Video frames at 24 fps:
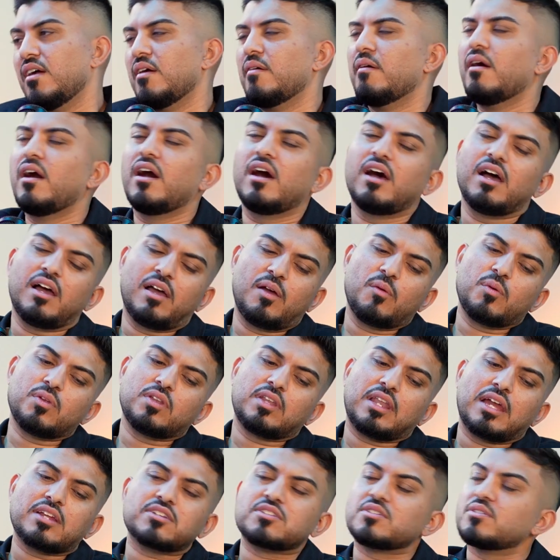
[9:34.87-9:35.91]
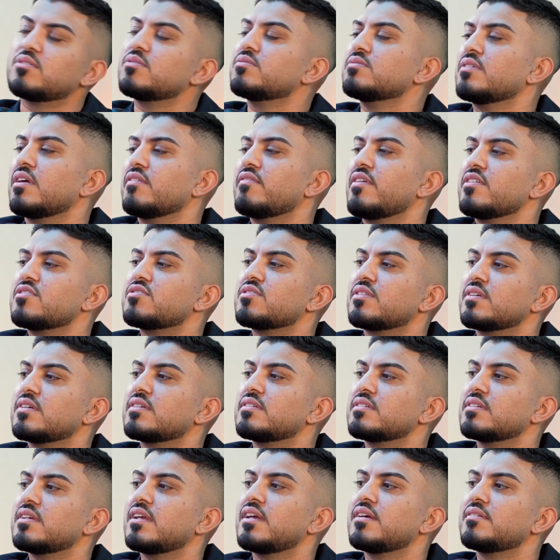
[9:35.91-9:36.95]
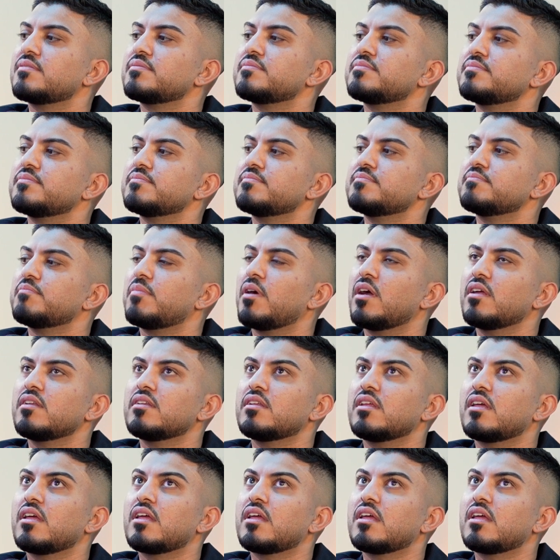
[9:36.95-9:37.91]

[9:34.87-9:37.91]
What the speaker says: I would like to eventually. Yeah. But